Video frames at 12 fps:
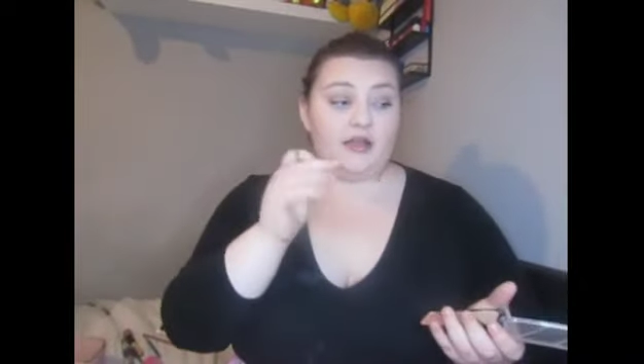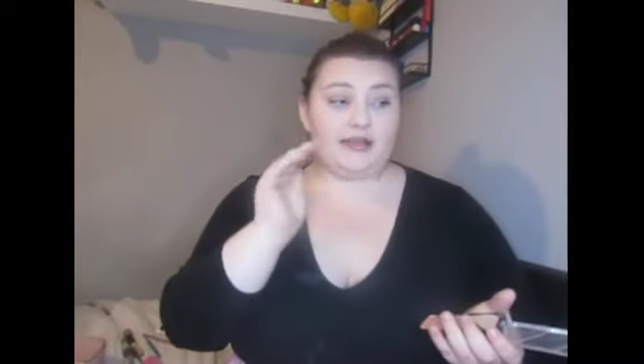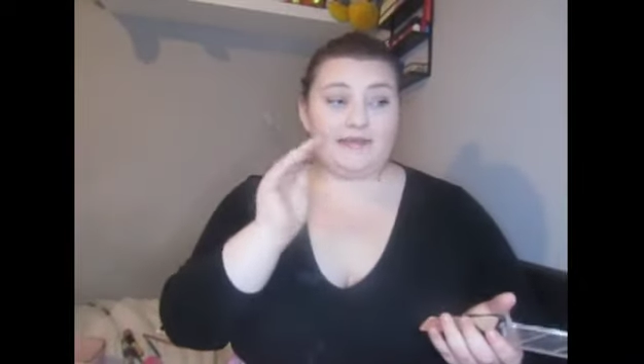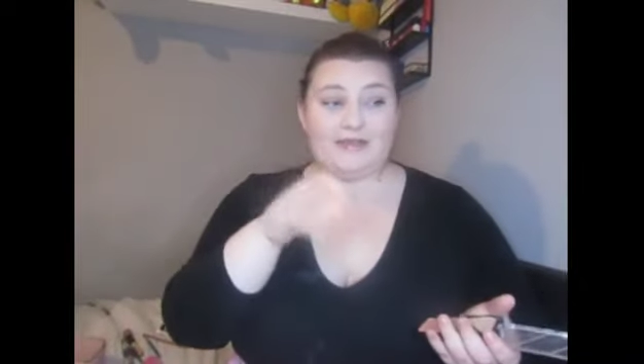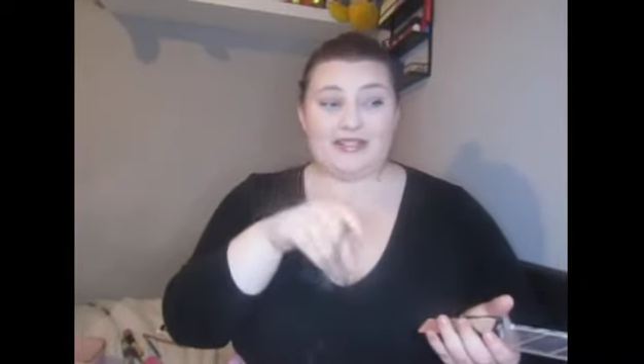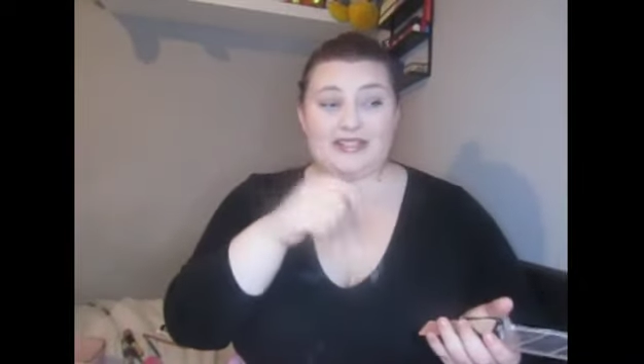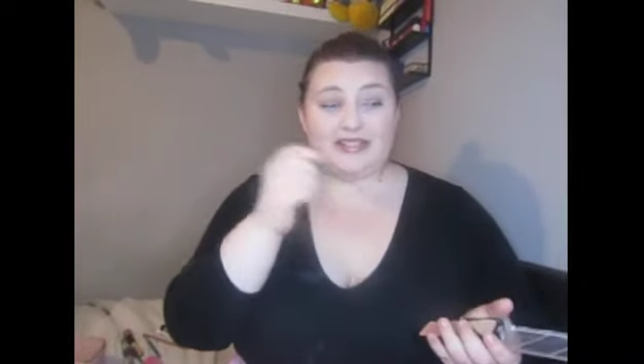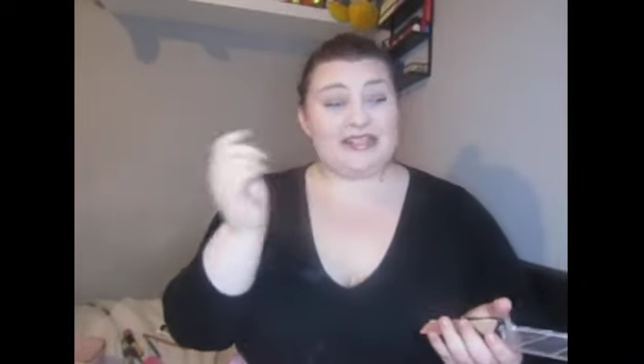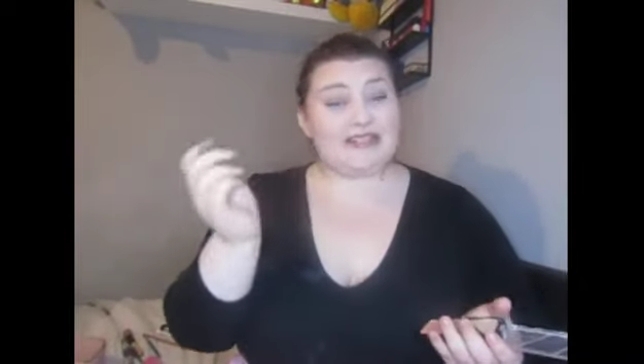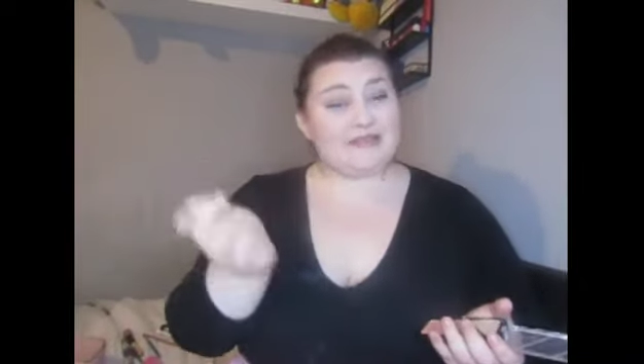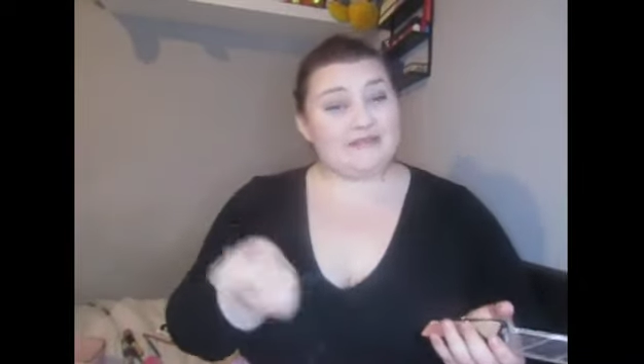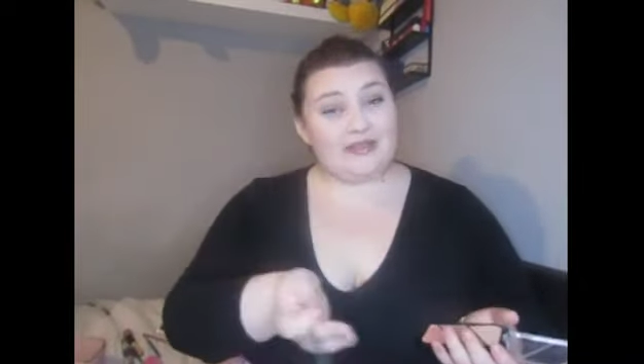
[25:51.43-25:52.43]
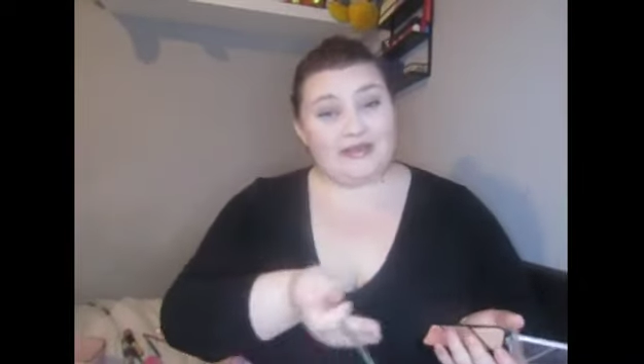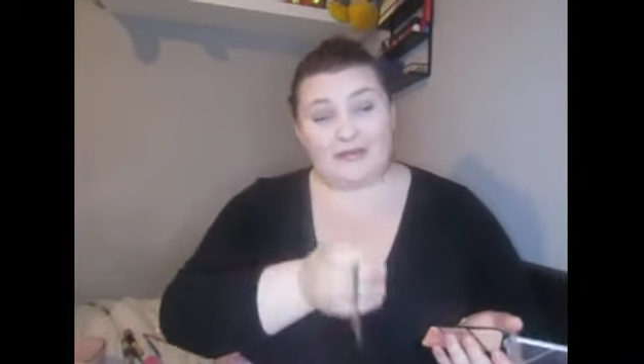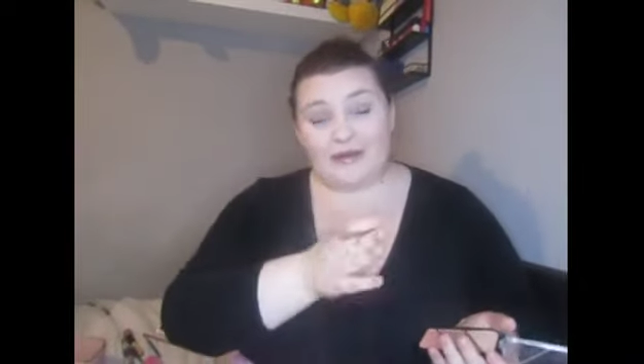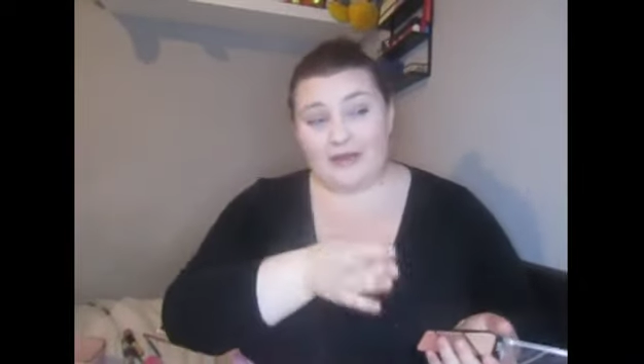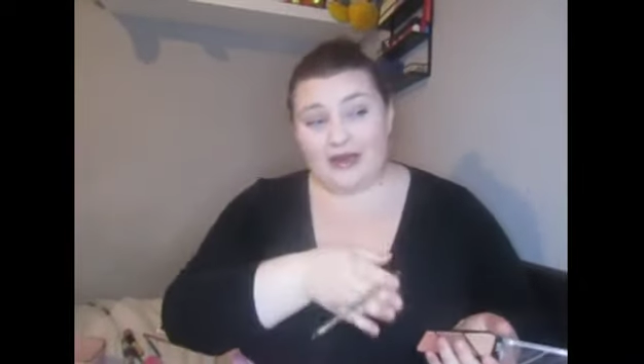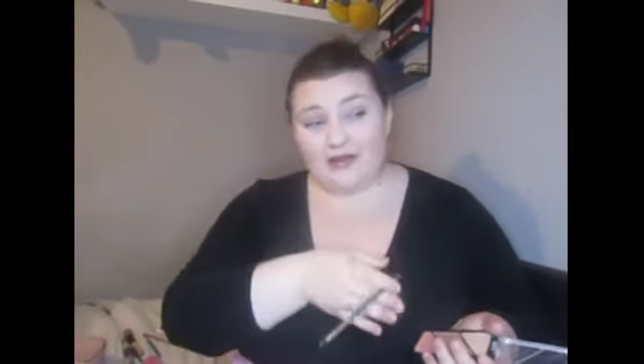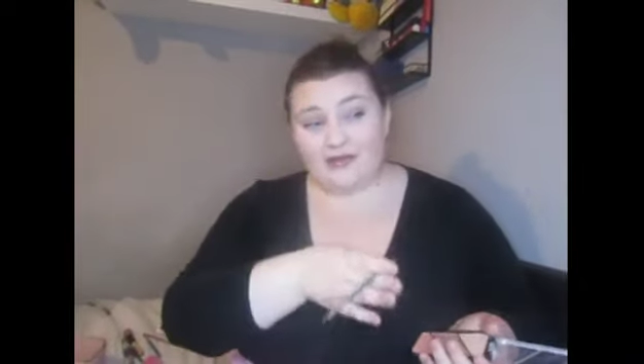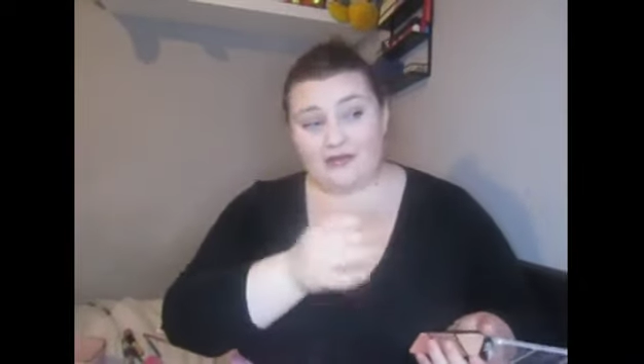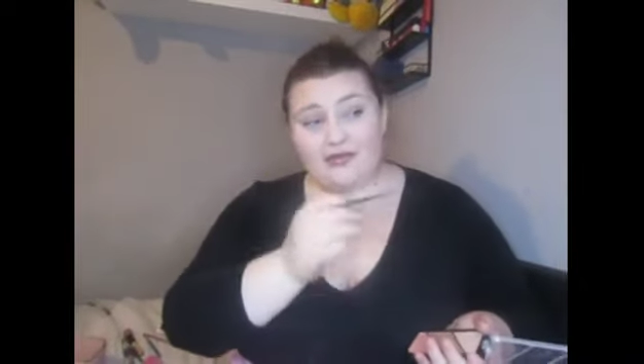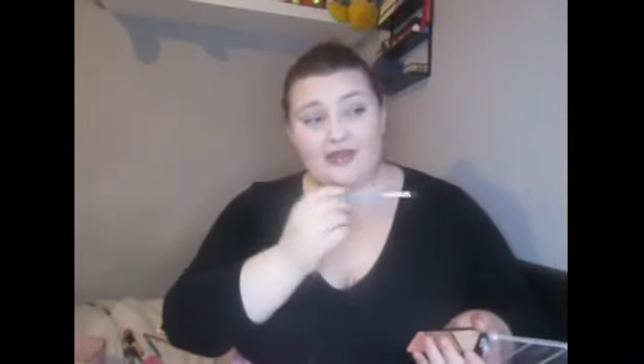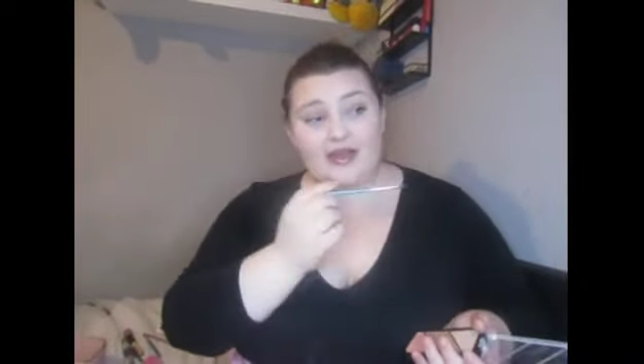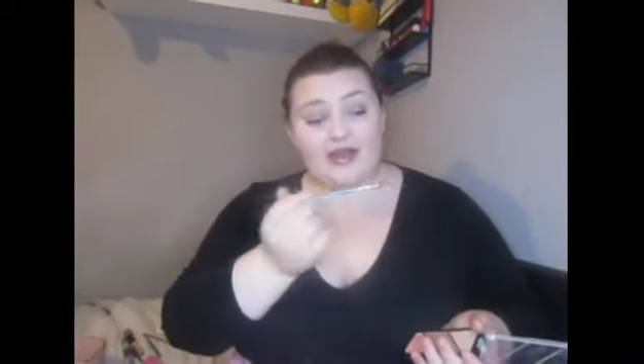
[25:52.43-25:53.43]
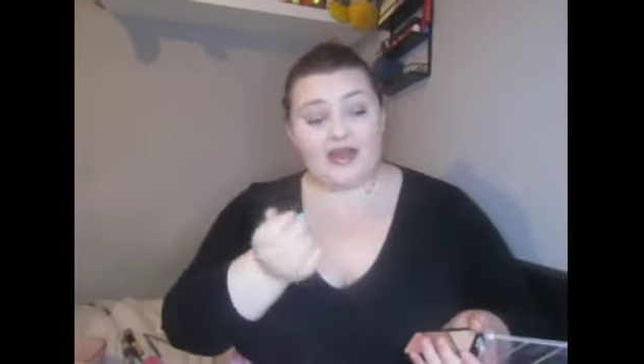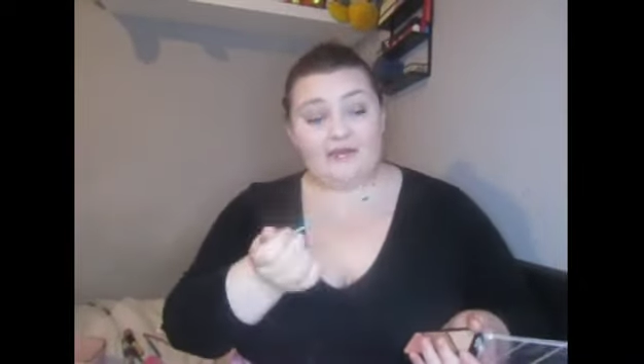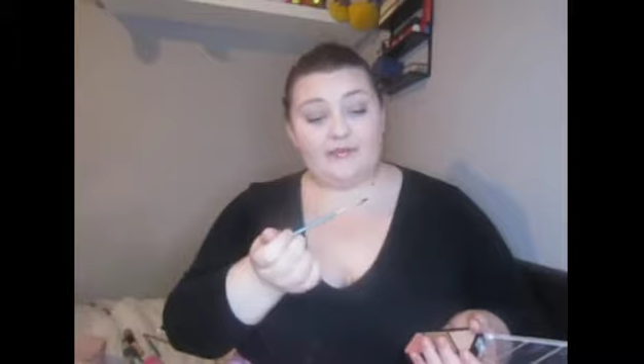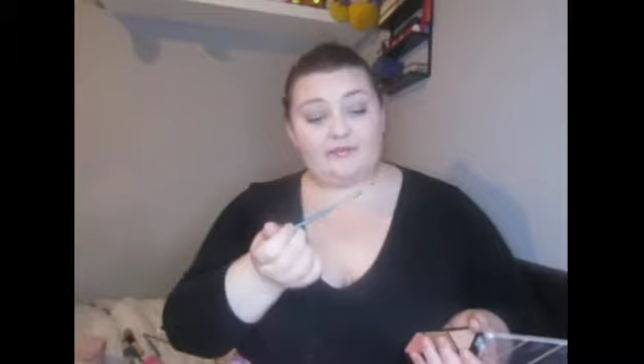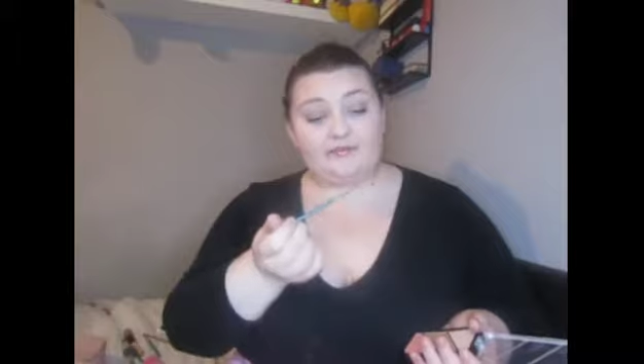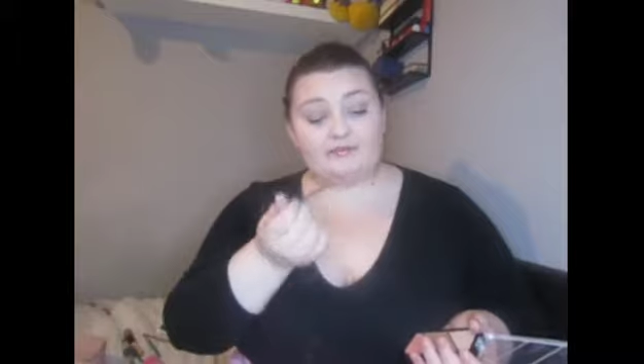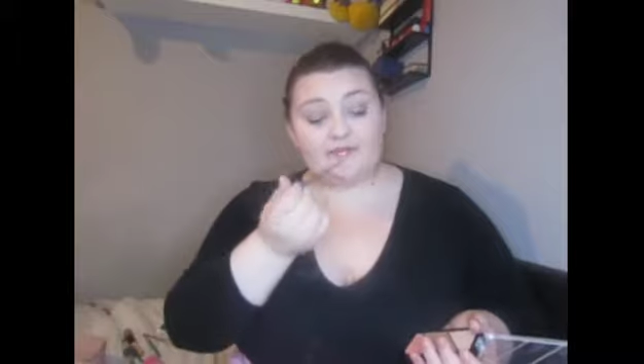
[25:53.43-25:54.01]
going to be disgusting and put it in my mouth. And